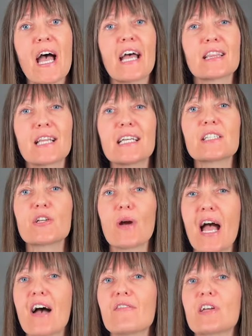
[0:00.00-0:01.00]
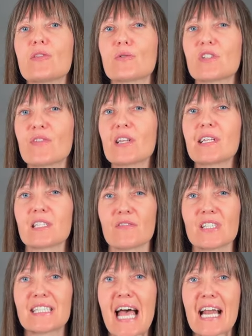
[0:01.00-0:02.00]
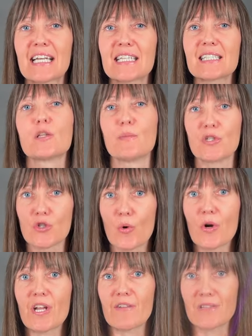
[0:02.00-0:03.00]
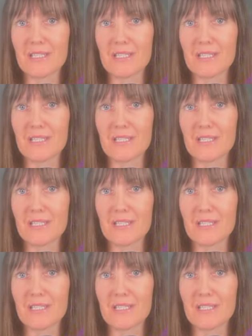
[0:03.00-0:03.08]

unless you're having those feelings of sadness the majority of the